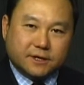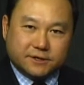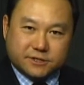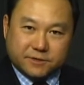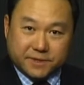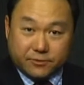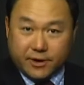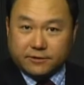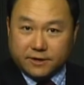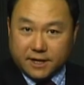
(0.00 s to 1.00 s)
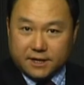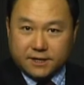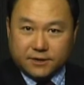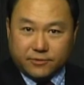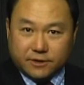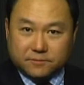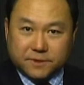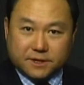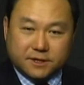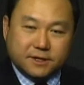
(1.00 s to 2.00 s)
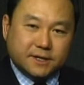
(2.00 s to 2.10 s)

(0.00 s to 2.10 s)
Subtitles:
is going to be a rider A and rider B